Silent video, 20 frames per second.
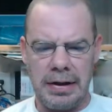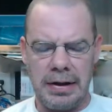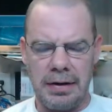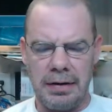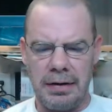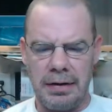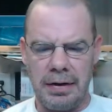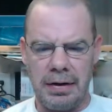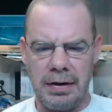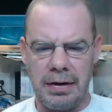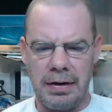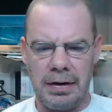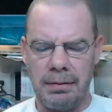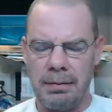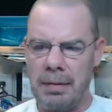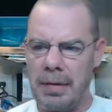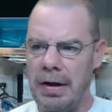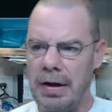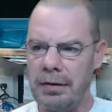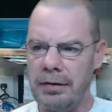And uh,
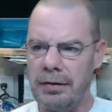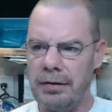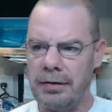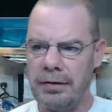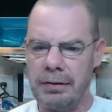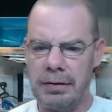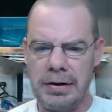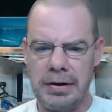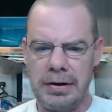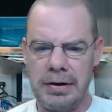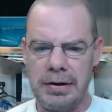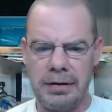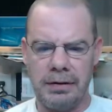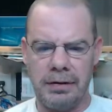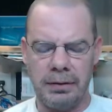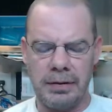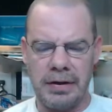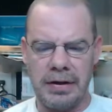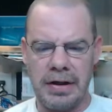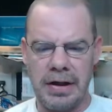I'll just go ahead and
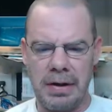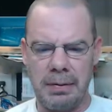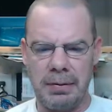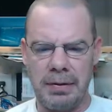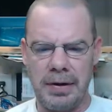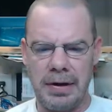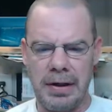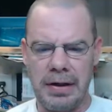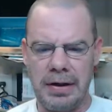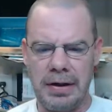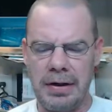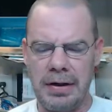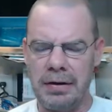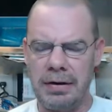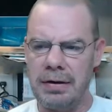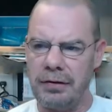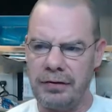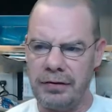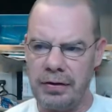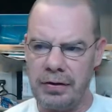tilt the camera down here and
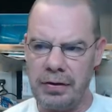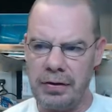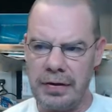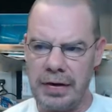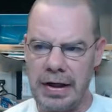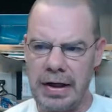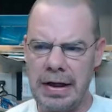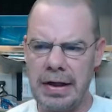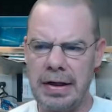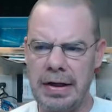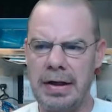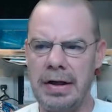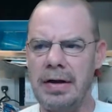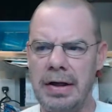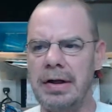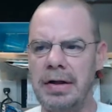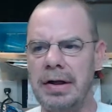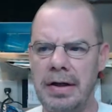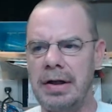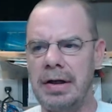I'll show you that. And
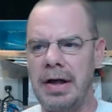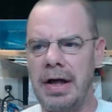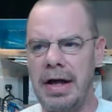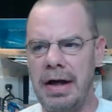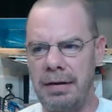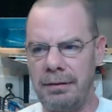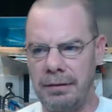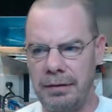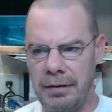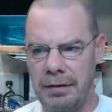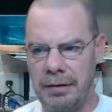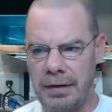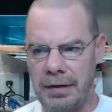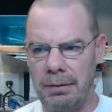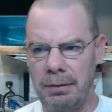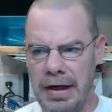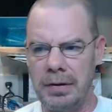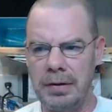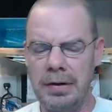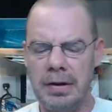then after
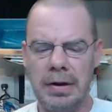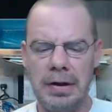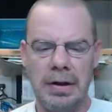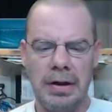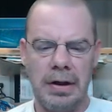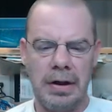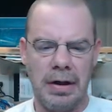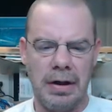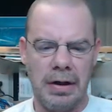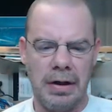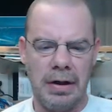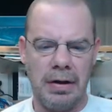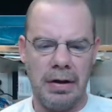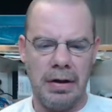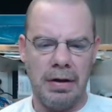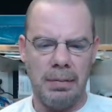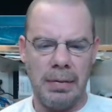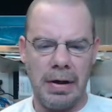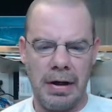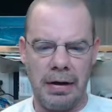that one,
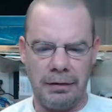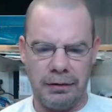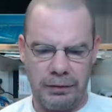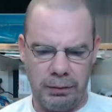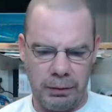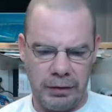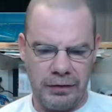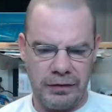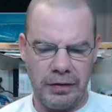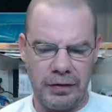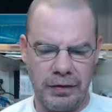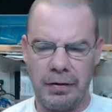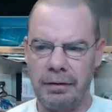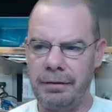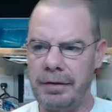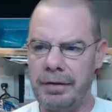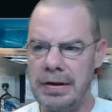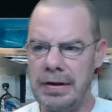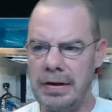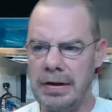um, I'll switch off
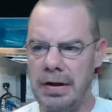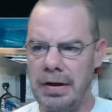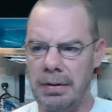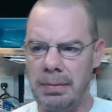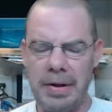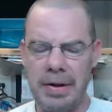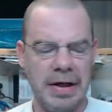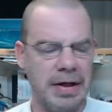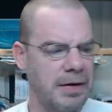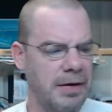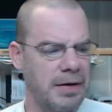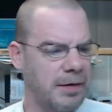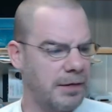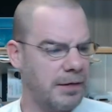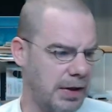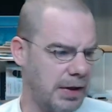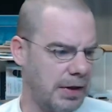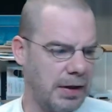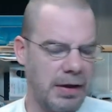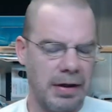the uh, base
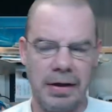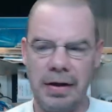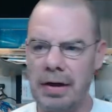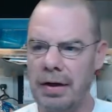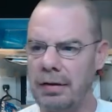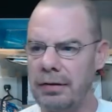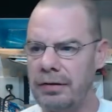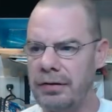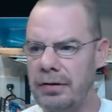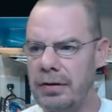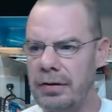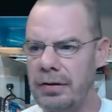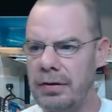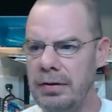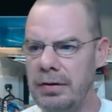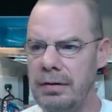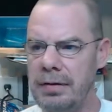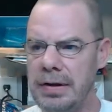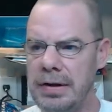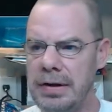and I'll show
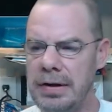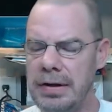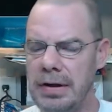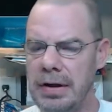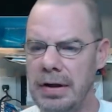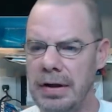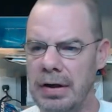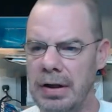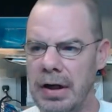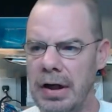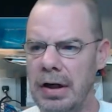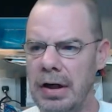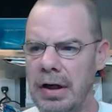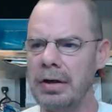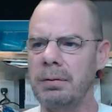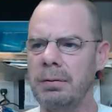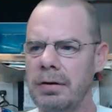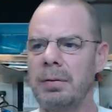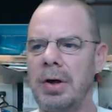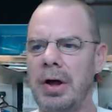you the uh,
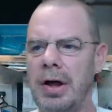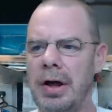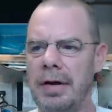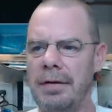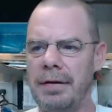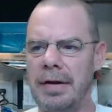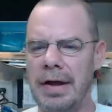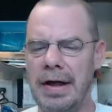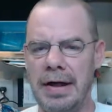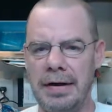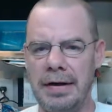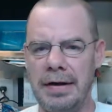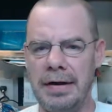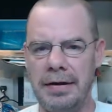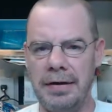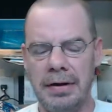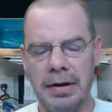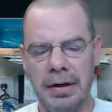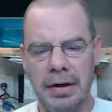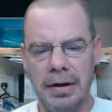aqua rod that i
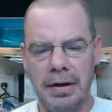done.